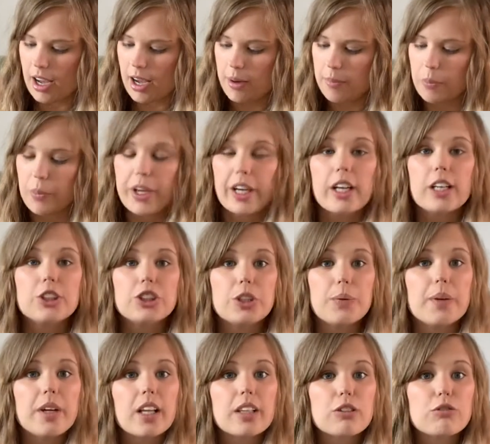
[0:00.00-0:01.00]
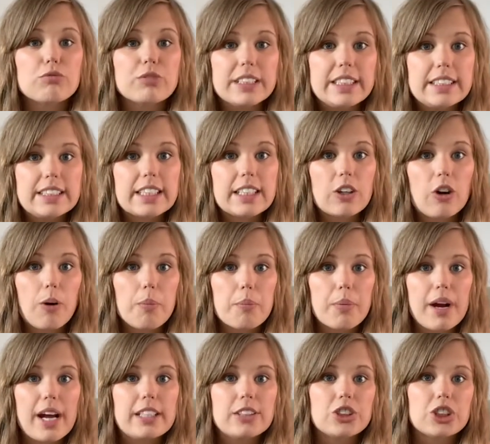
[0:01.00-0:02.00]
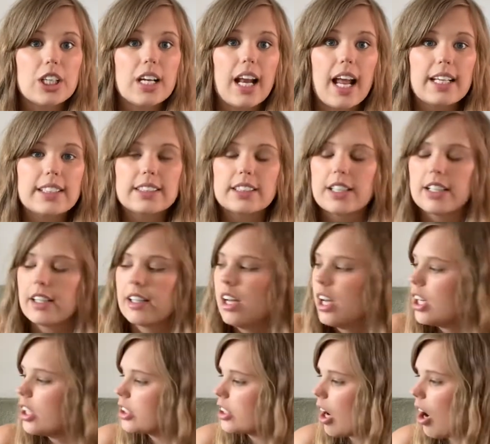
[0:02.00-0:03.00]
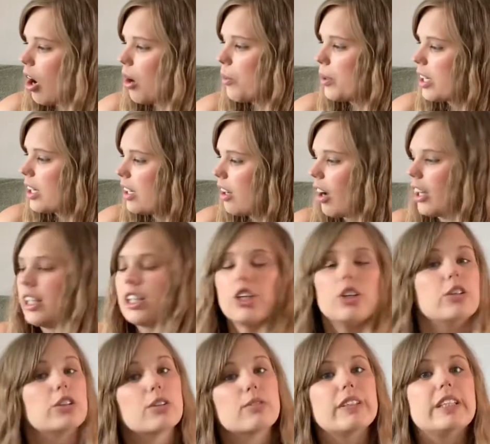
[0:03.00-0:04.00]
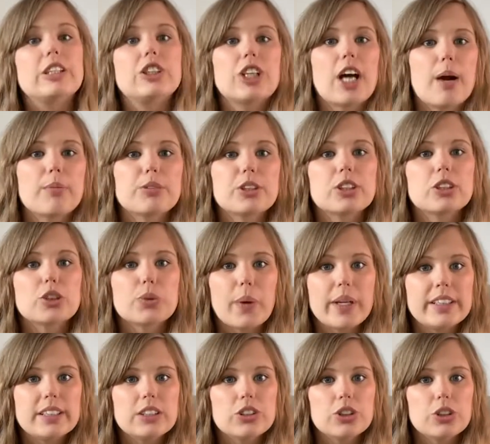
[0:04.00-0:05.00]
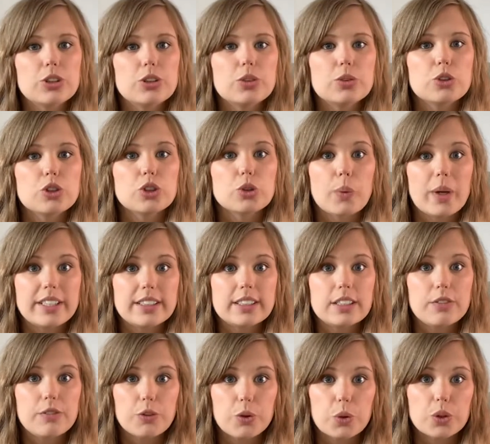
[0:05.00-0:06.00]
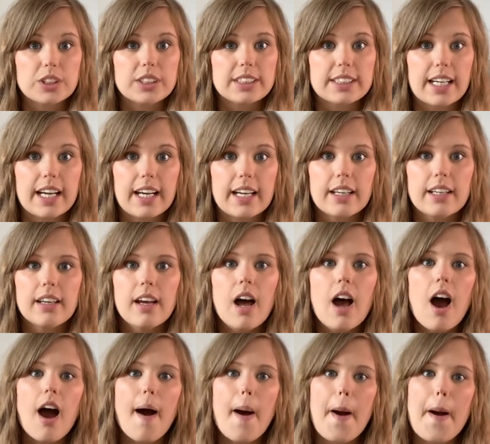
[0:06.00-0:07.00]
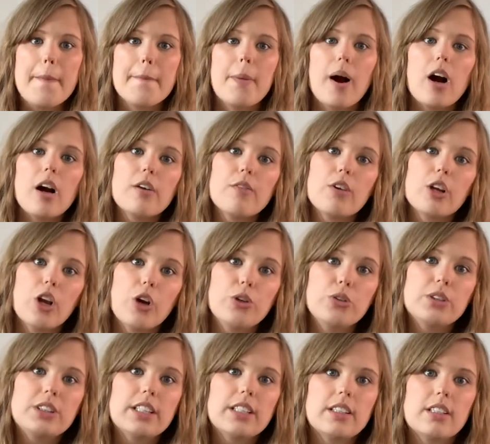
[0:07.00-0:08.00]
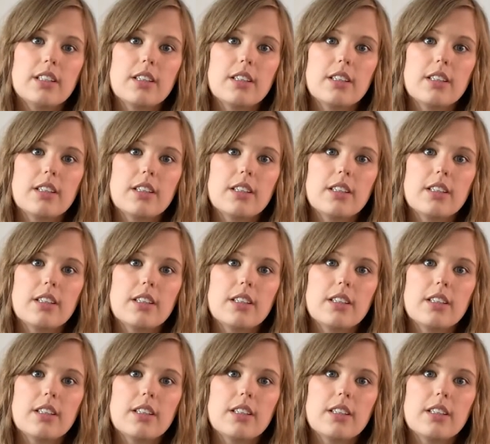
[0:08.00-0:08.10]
we're going to do another reading comprehension lesson. So I would like you to read chapters 22 to 24 today. I've loaded